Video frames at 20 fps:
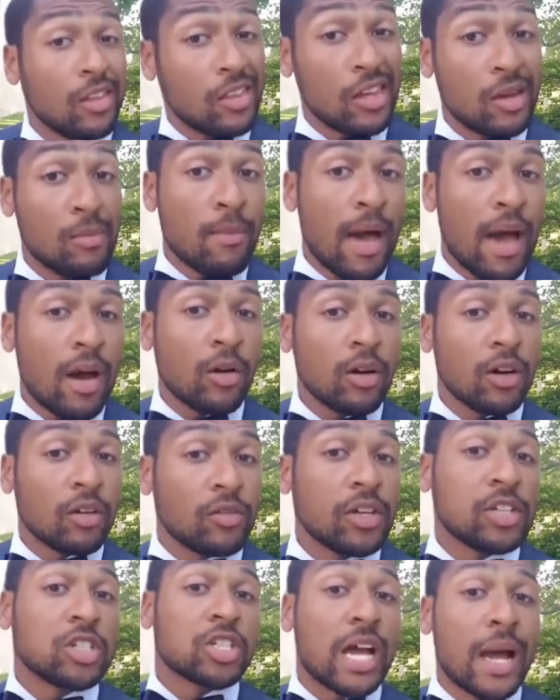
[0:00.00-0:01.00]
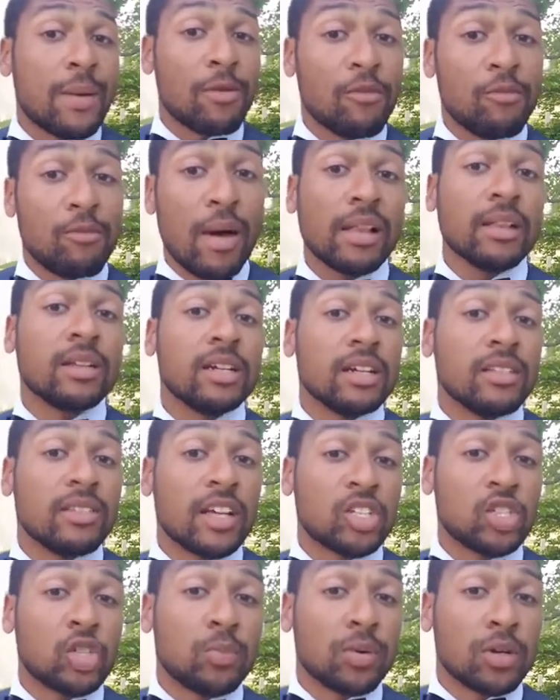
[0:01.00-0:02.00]
The amount of each type of melanin
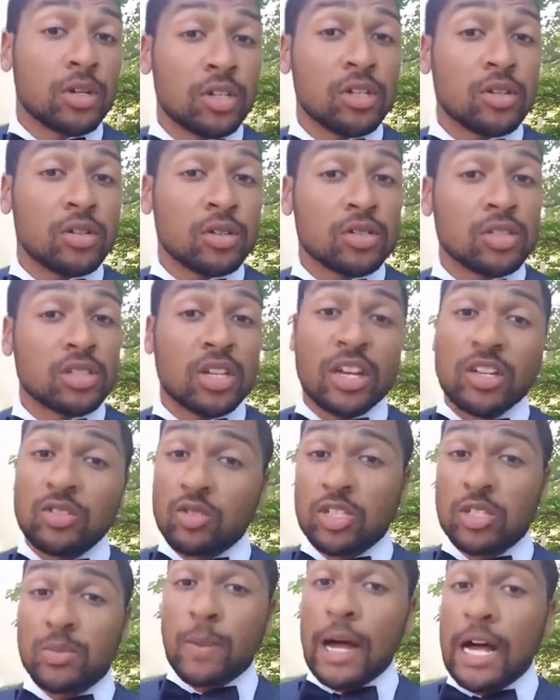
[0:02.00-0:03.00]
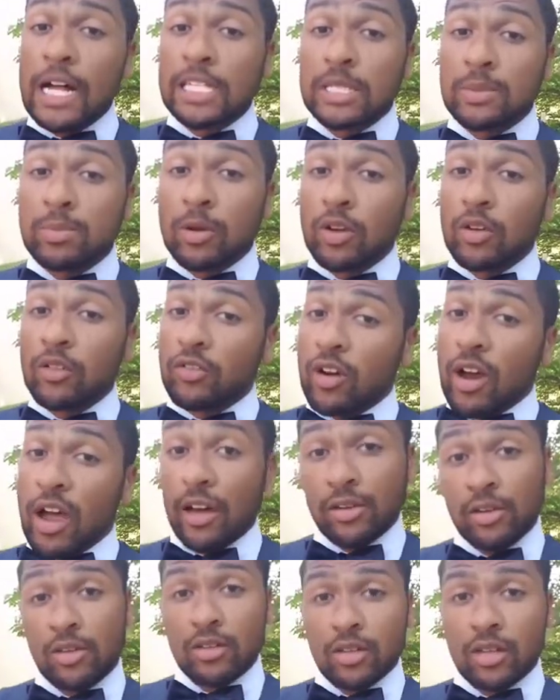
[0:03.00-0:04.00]
that you produce is responsible for
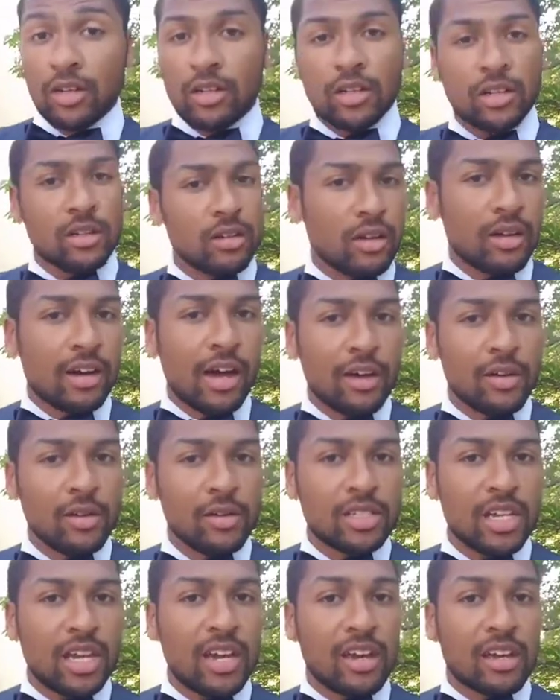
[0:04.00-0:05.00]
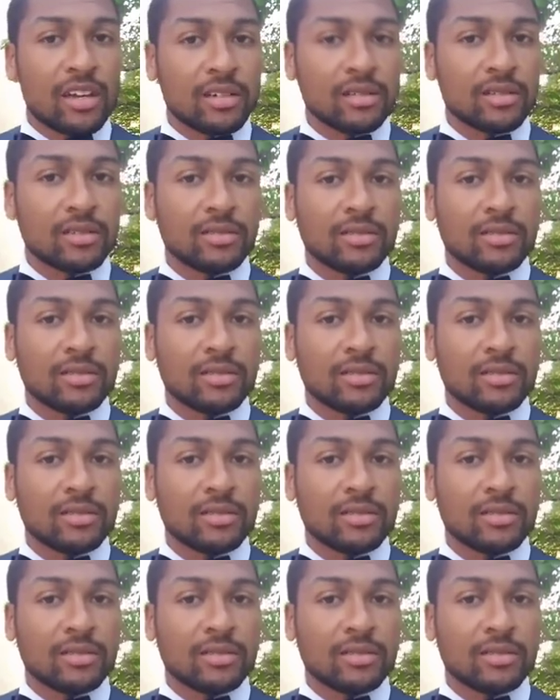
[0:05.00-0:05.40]
how you look and how you tan.